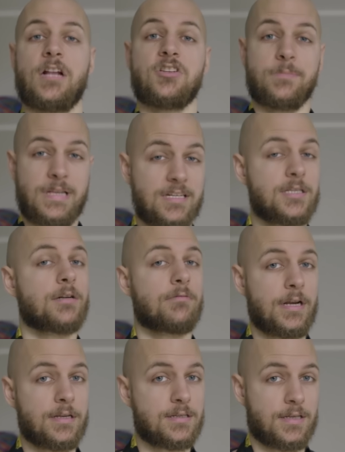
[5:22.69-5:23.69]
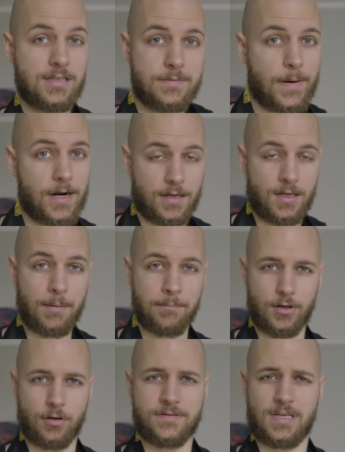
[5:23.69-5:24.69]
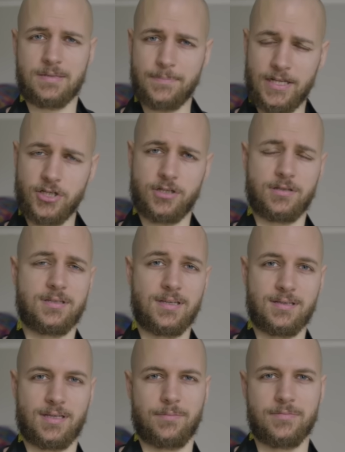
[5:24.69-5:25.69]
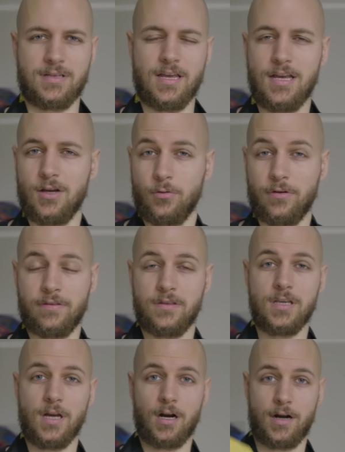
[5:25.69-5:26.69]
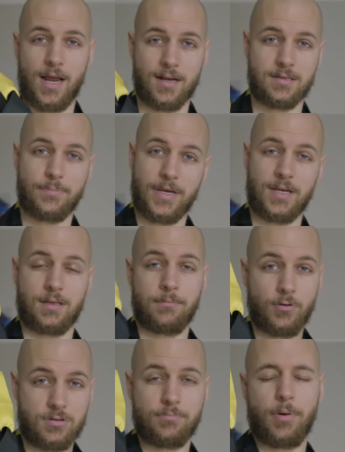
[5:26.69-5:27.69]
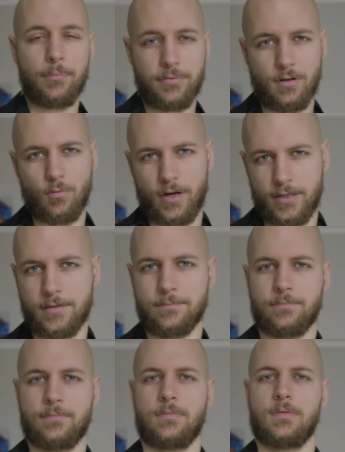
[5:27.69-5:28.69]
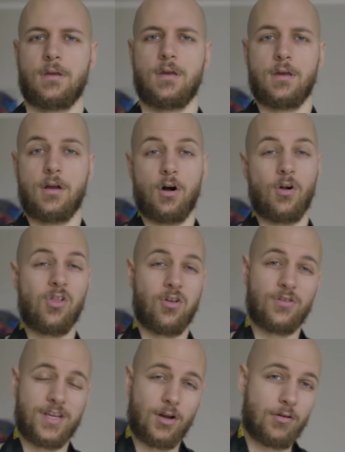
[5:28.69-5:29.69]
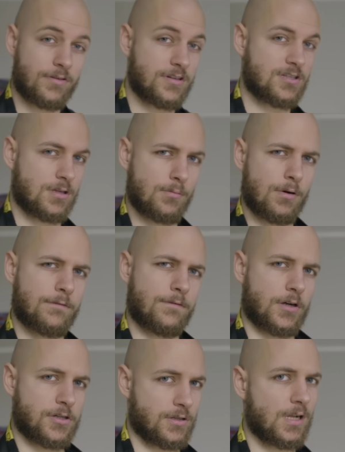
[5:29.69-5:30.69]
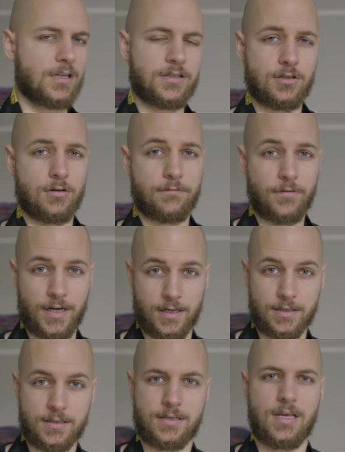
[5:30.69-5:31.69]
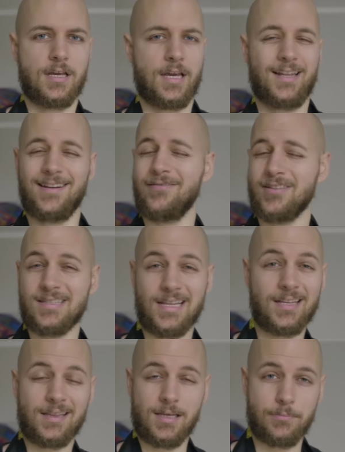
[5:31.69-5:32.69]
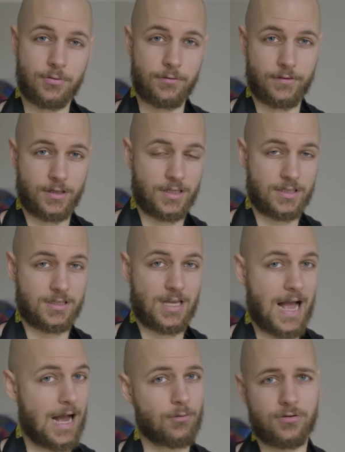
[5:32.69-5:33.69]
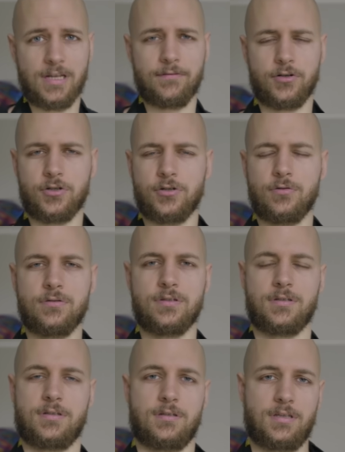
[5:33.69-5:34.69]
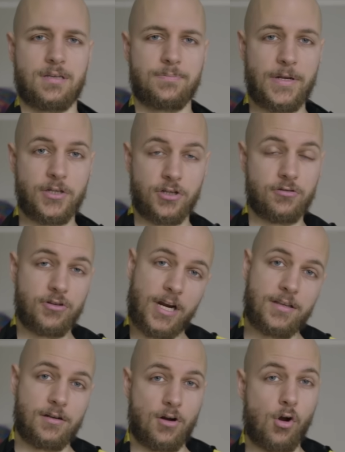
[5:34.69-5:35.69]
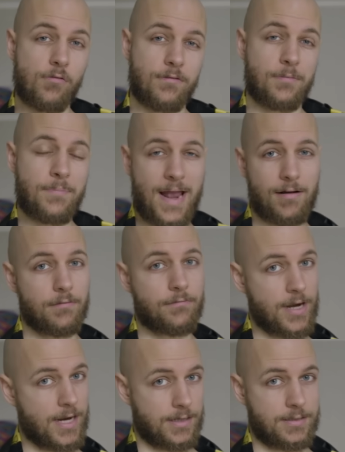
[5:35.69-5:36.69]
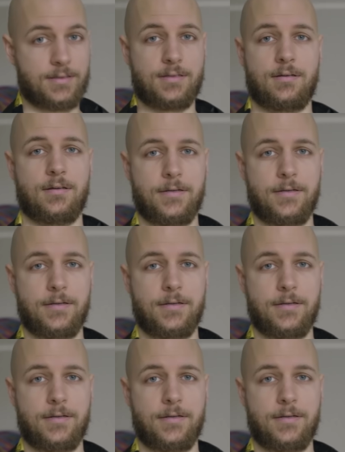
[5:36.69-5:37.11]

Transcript: Gymnastic rings inspired a number of suspension systems, with TRX being the most popular one. Although they offer some of functionality of rings and even slightly improve on it, I would never choose suspension trainer over a pair of rings.